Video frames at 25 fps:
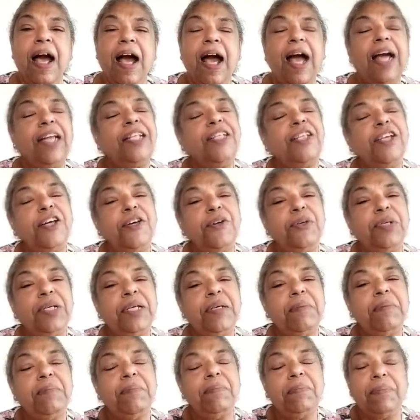I told
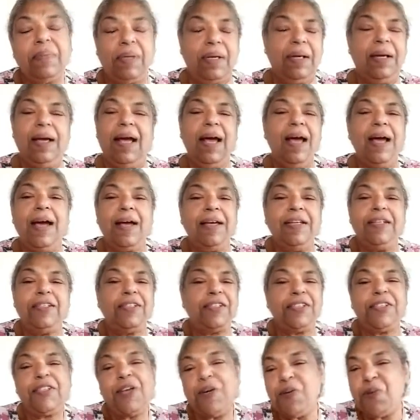him I
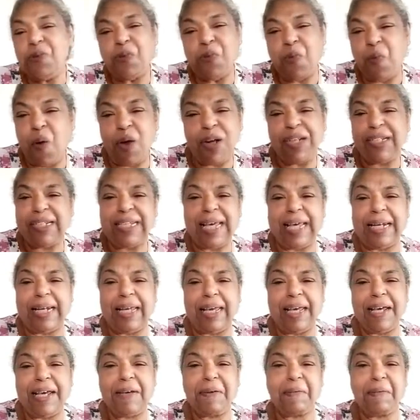don't want any.